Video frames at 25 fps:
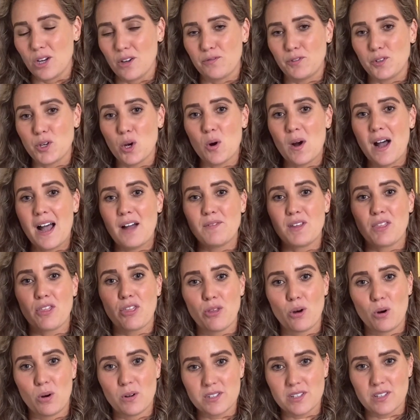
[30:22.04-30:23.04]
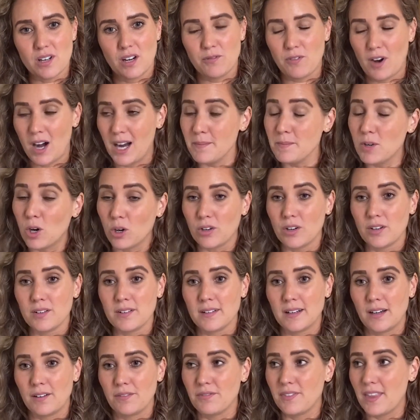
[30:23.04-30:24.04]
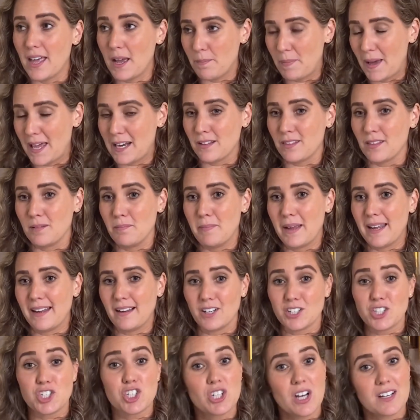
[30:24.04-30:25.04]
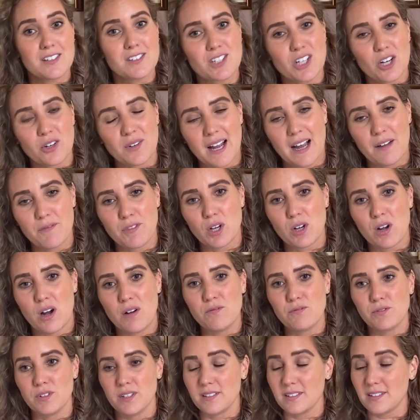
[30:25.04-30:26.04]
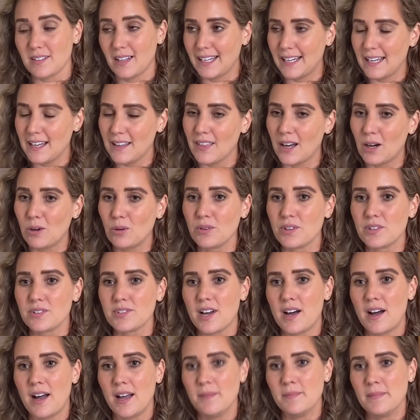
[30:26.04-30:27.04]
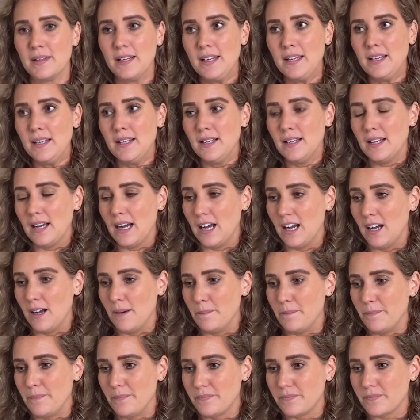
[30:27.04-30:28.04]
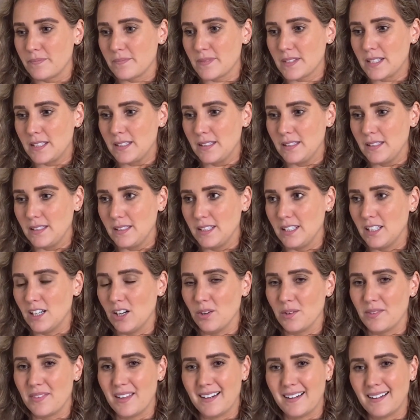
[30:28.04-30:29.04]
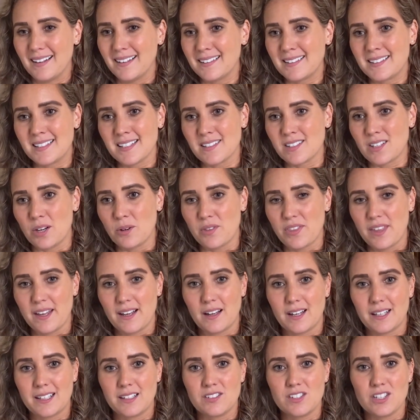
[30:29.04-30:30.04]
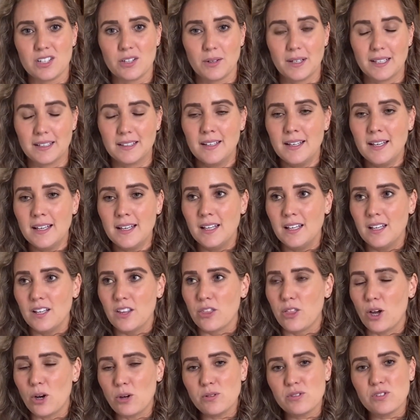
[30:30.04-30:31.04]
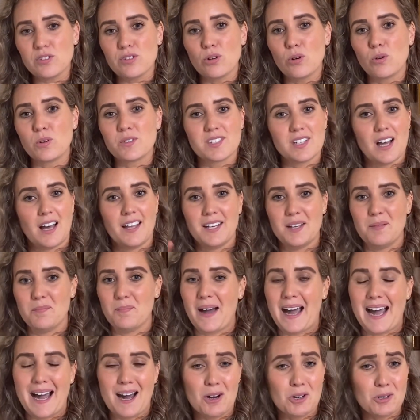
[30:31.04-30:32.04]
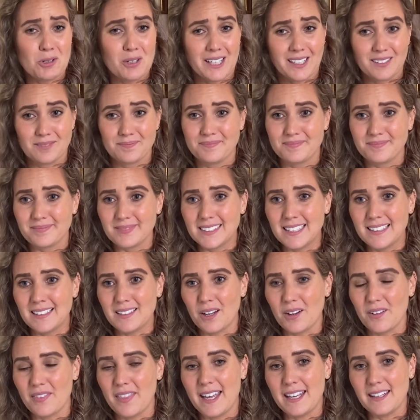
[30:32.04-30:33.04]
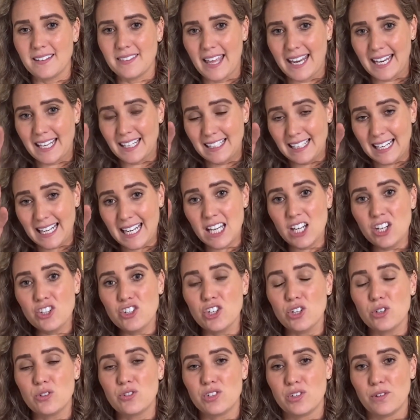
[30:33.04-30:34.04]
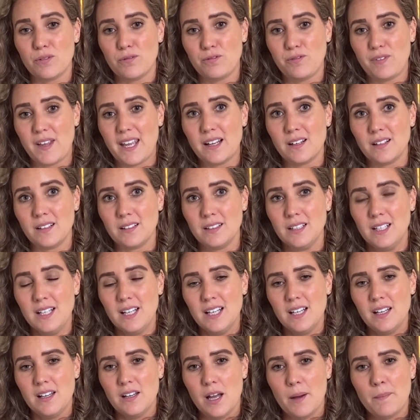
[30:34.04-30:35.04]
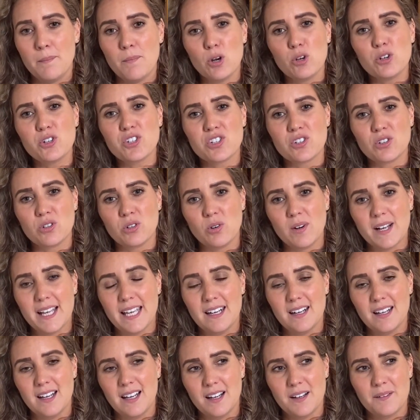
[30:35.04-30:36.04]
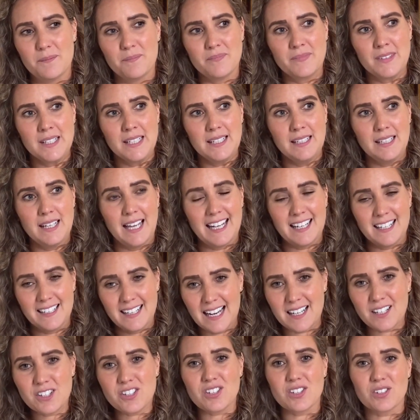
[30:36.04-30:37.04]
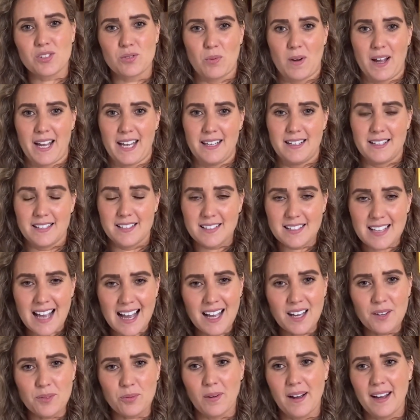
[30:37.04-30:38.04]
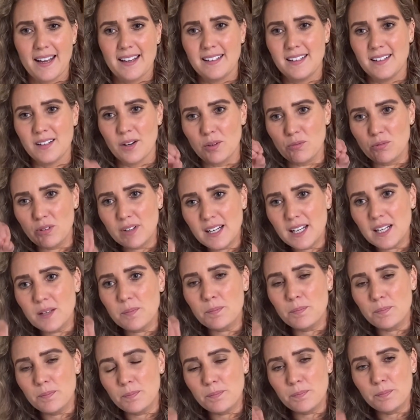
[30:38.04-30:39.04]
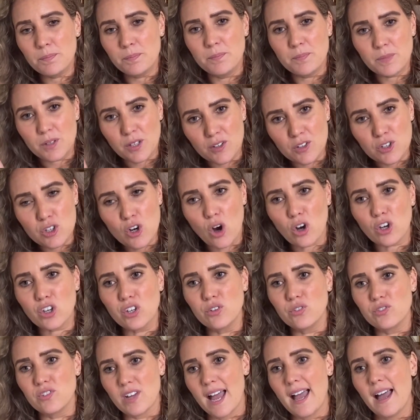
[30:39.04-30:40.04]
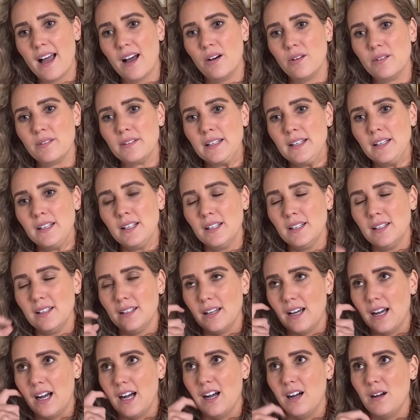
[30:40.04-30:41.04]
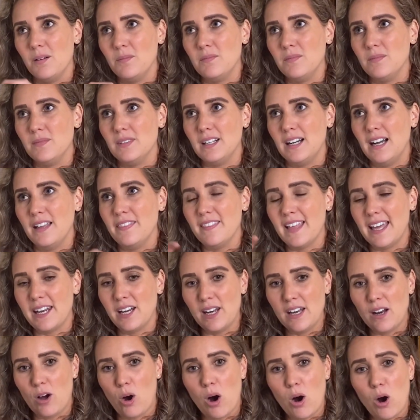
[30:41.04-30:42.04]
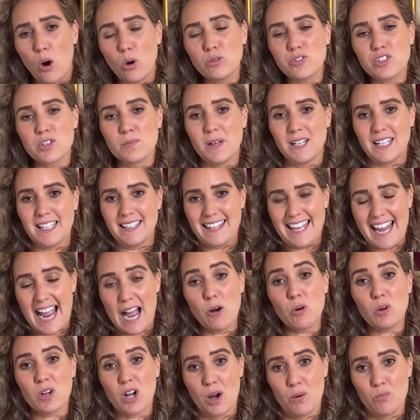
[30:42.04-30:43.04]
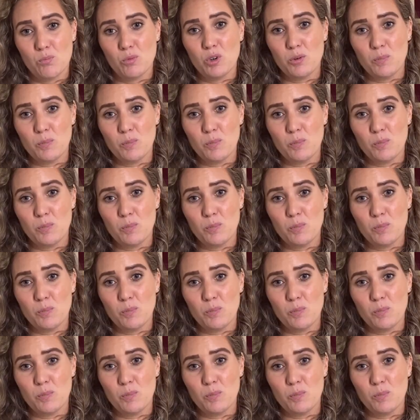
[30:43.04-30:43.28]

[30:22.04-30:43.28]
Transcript: if you're having thoughts of, I'm not good enough, they're better than me, I just don't have the confidence, I hear that all the time, you know, that I just don't think I can do it. Those thoughts aren't empowering. You know, they lead you to feel emotional in an anxious way, in a sad way. You know, it really can knock you down. And then ultimately the outcome will